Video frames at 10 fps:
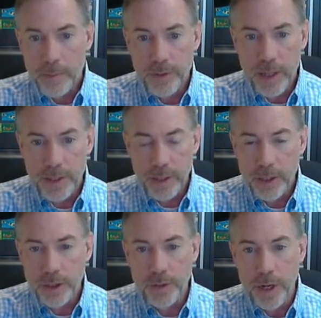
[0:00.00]
So that's
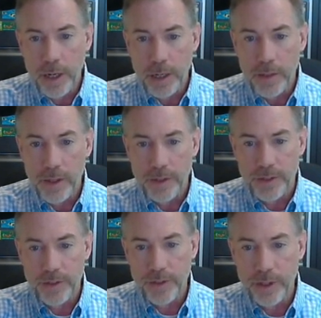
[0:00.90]
illustrated in
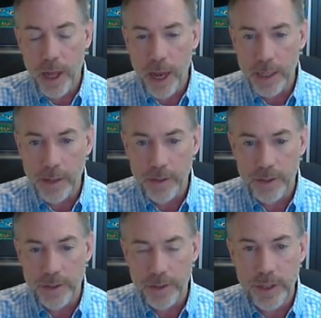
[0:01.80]
this slide. Now
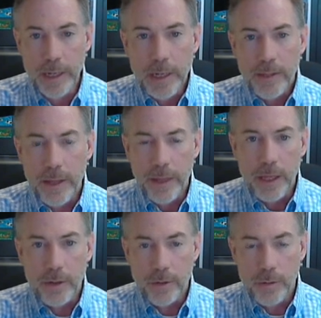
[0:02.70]
this is,
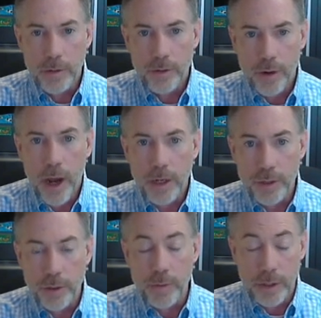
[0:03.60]
they tried
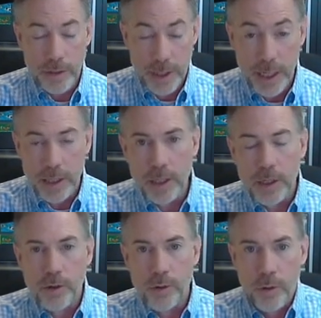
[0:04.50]
to and did
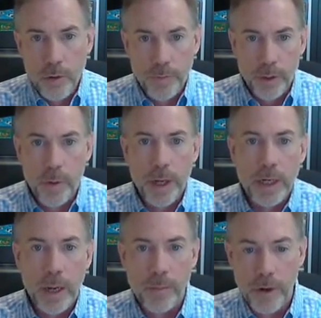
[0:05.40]
control for quite a
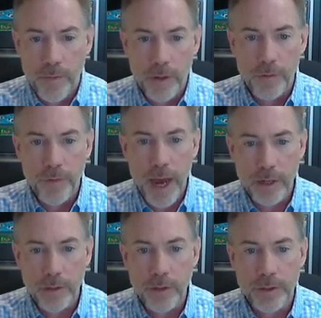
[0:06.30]
number of other
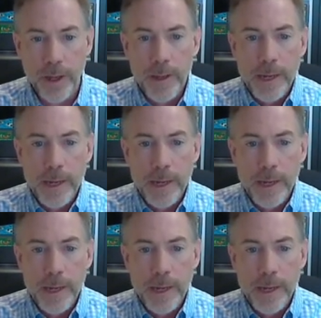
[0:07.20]
factors.